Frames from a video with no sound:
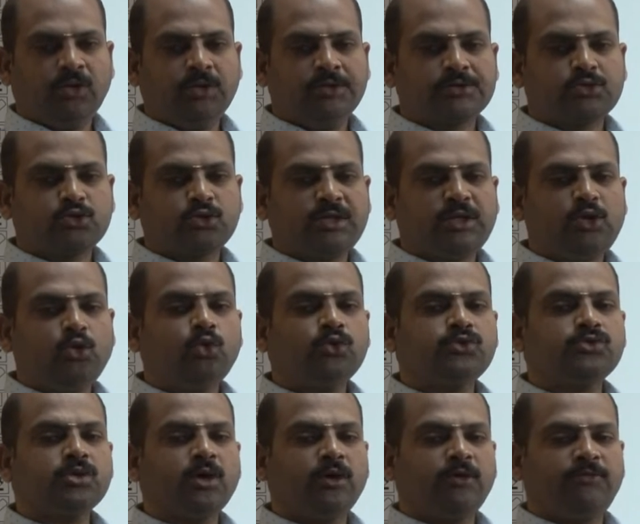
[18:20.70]
So, the
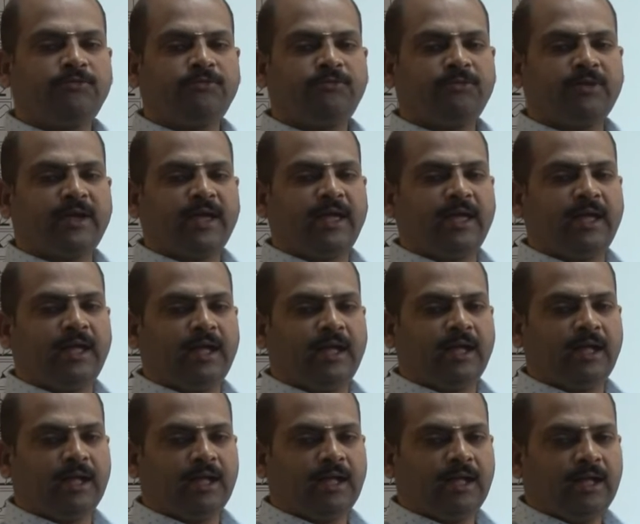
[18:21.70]
use of
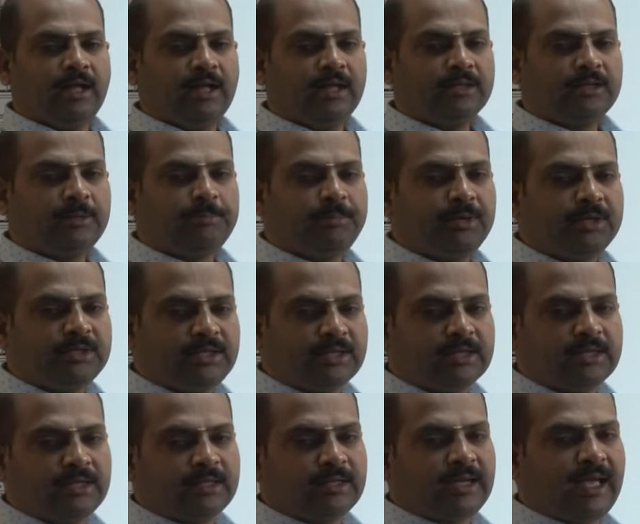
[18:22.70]
the
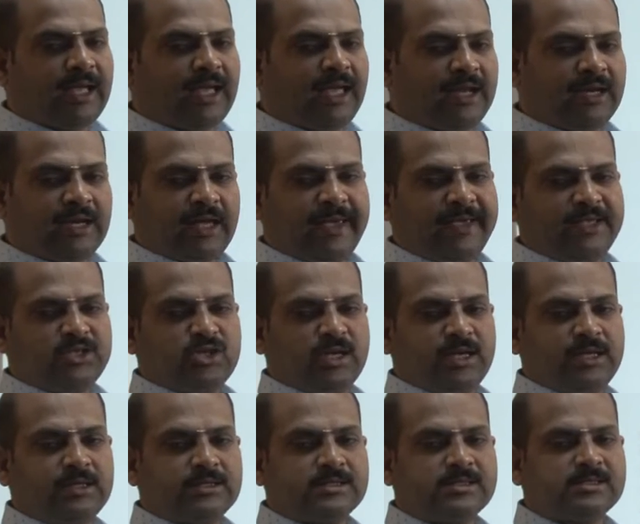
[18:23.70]
particular
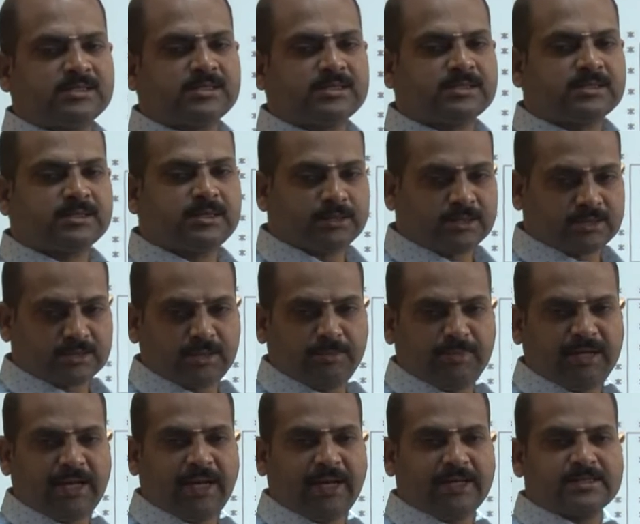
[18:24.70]
Nij
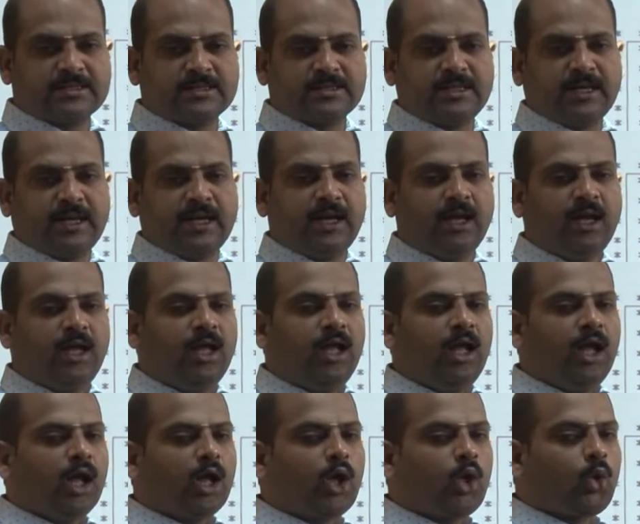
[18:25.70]
stimulates the
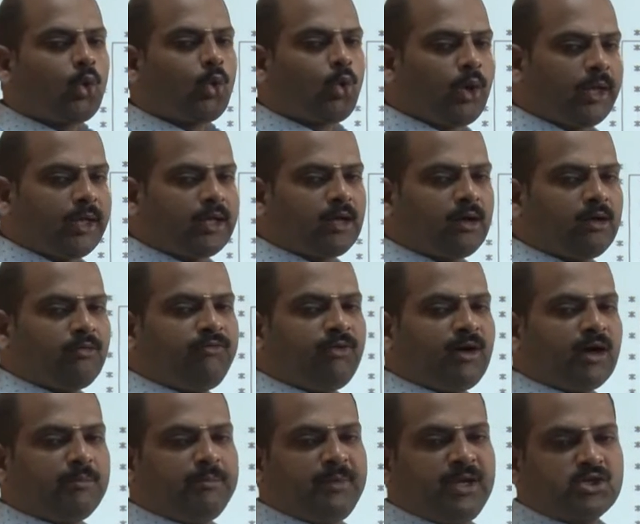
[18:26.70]
quick
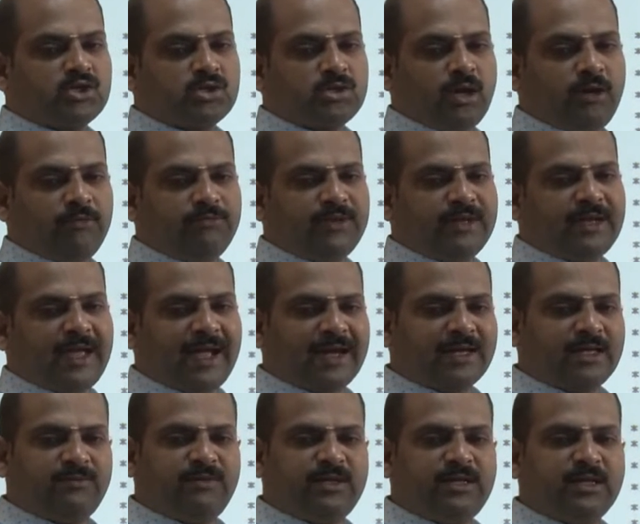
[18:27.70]
formation of an
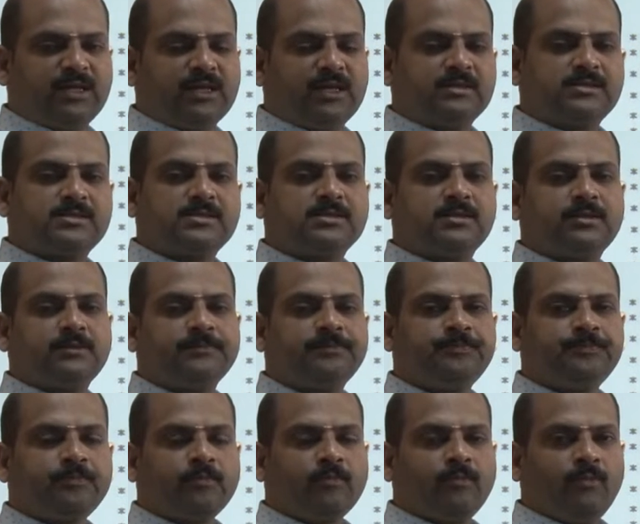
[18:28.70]
activity cluster.
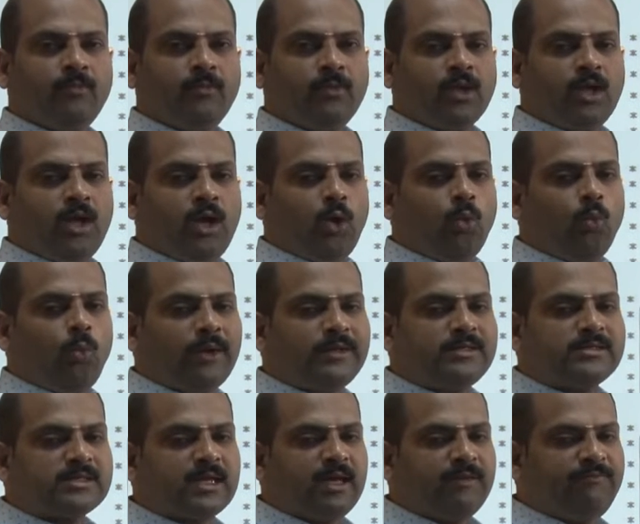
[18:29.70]

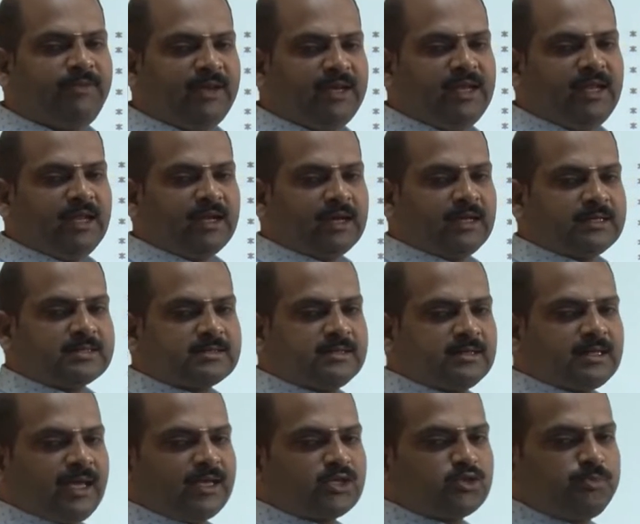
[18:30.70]
Once a winning cluster
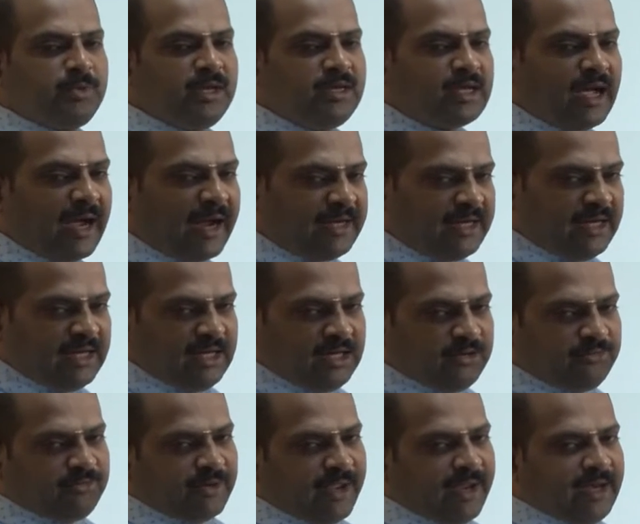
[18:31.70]
has been
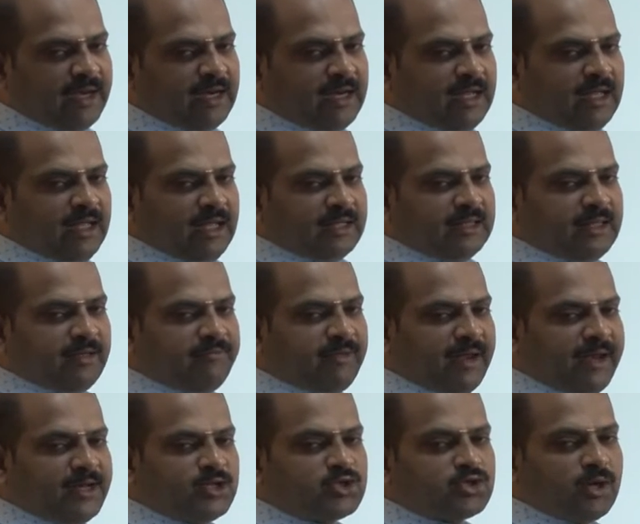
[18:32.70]
identified, the
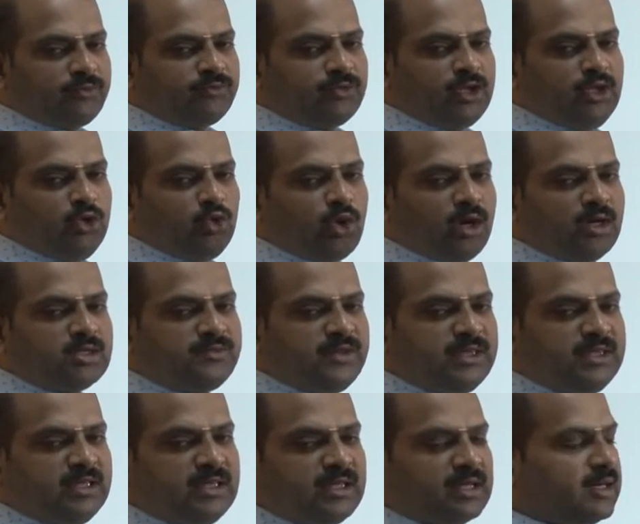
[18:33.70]
weights of the neurons
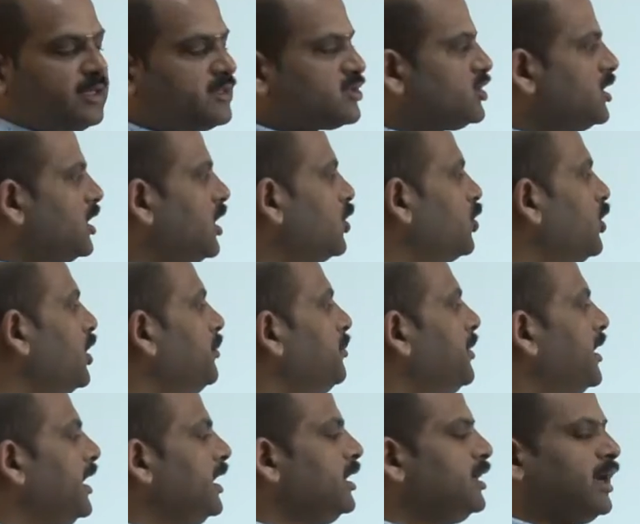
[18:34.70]
within the cluster are going to
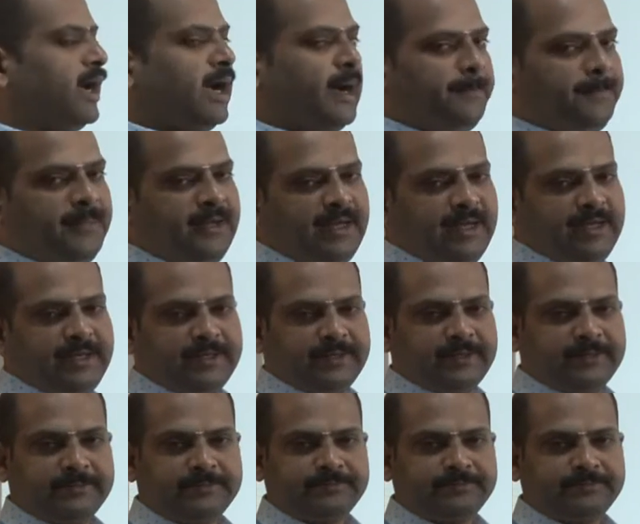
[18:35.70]
be get updated.